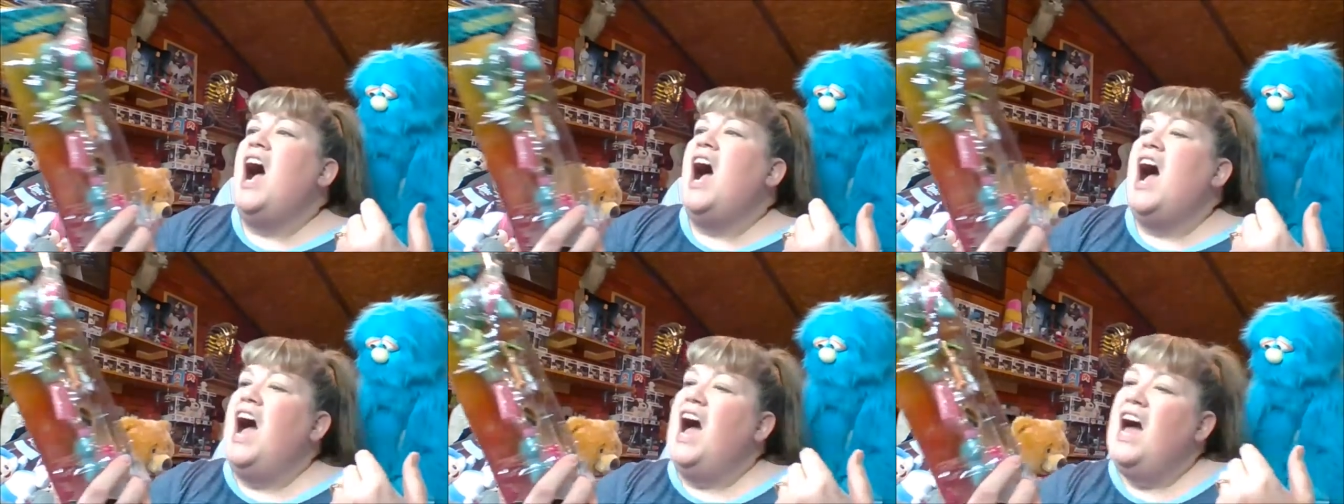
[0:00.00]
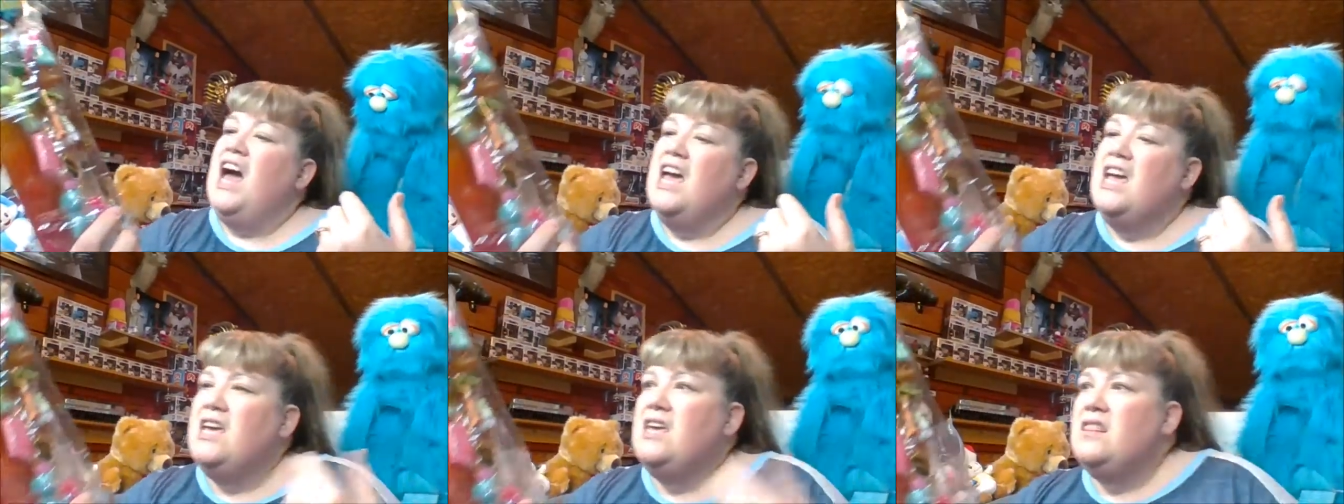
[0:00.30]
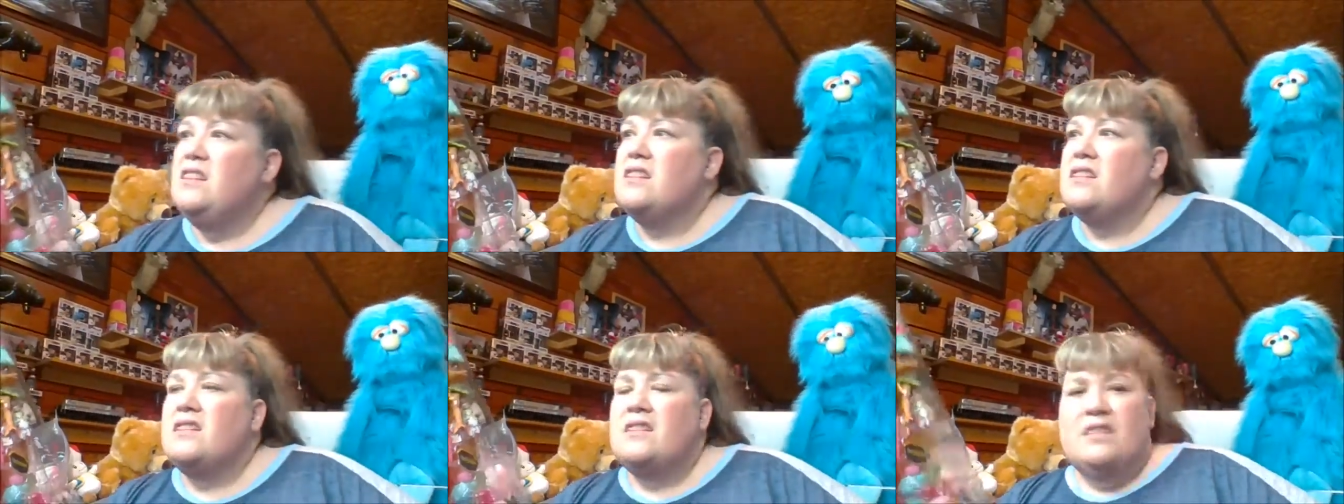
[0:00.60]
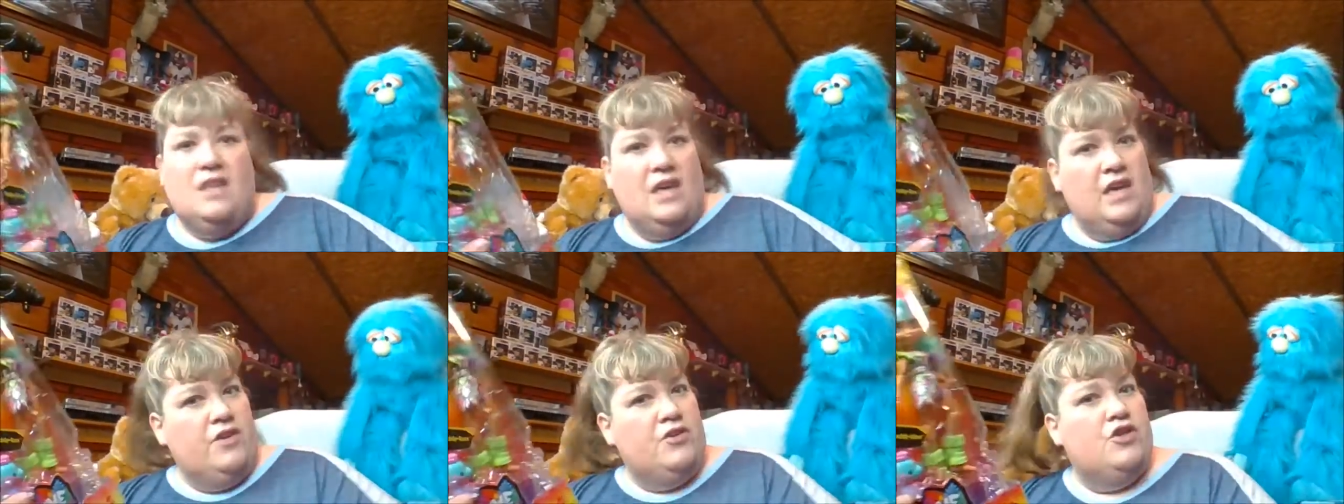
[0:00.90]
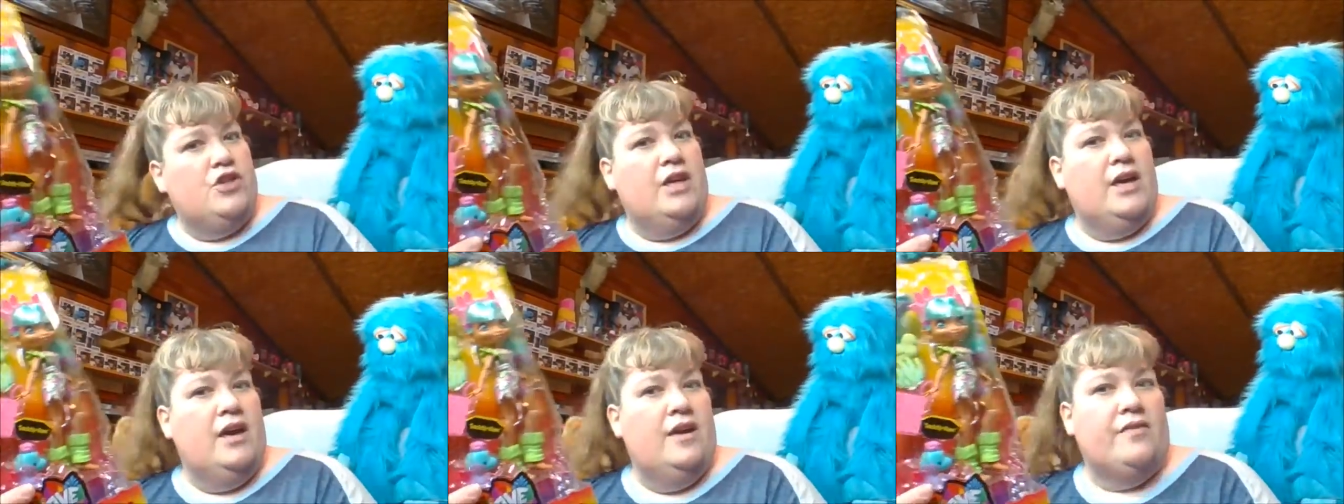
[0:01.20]
I think
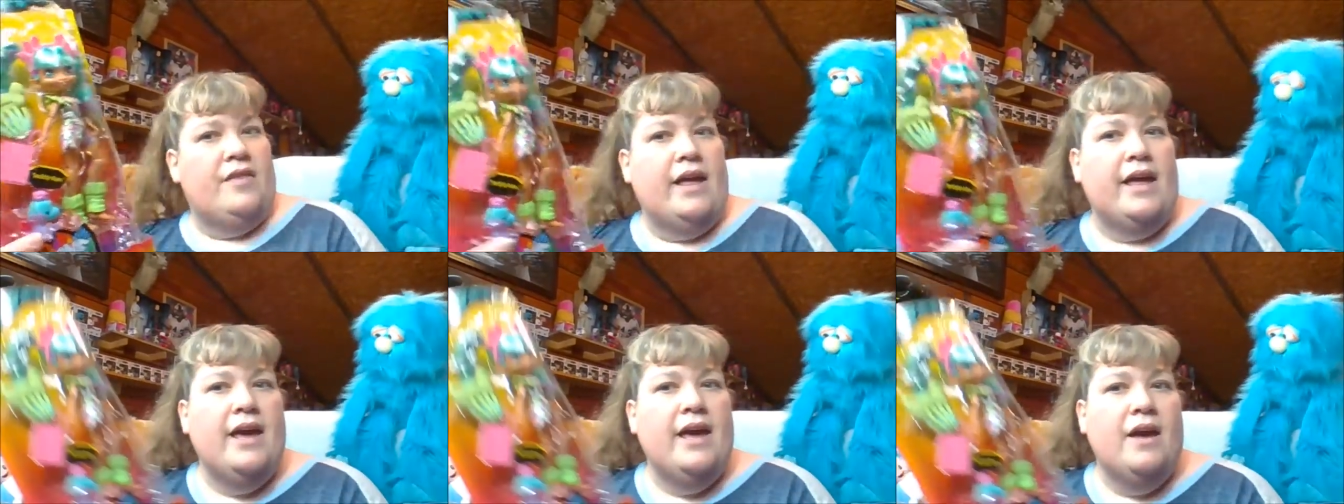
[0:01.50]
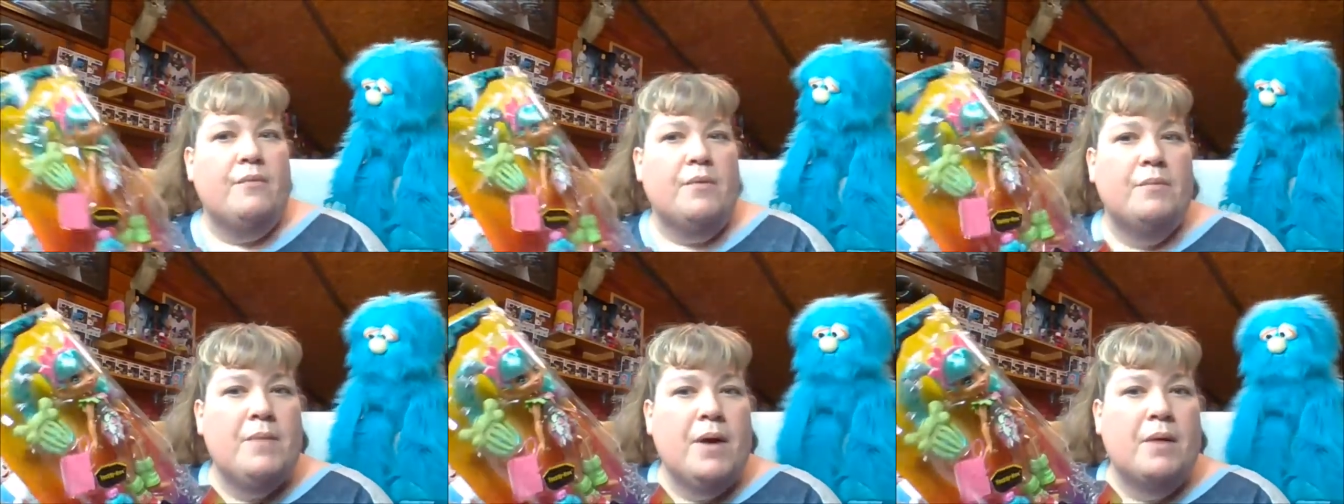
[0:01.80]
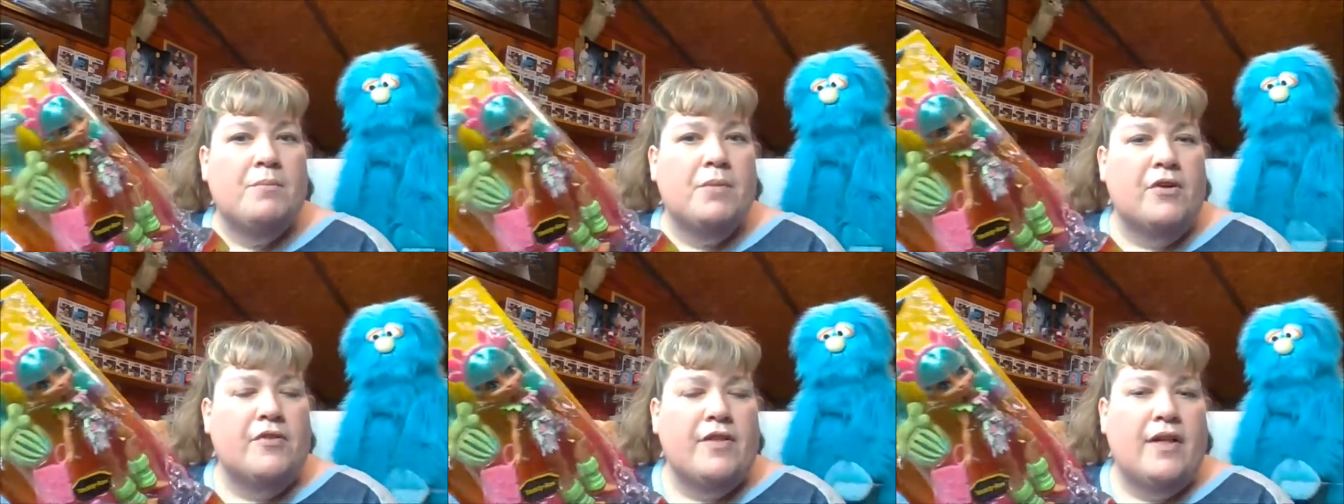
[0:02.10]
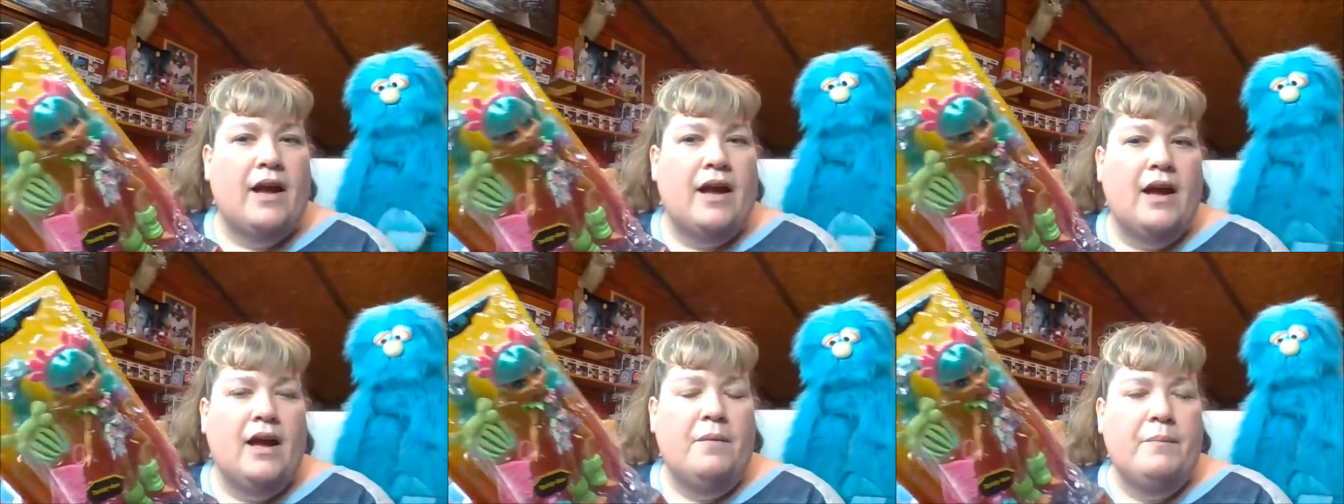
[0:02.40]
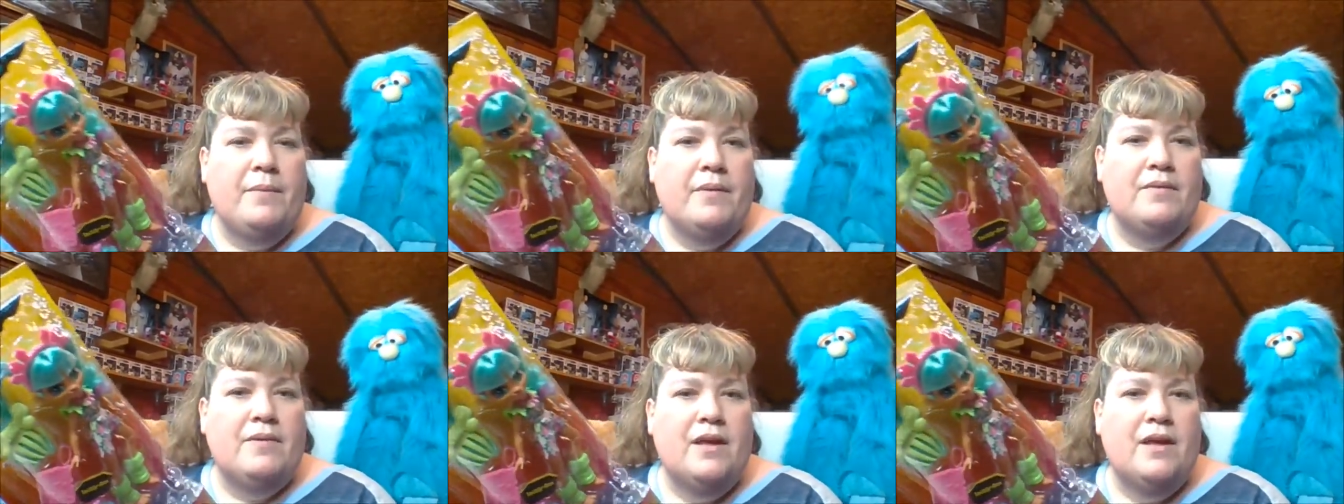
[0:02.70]
she is. I can't remember because um,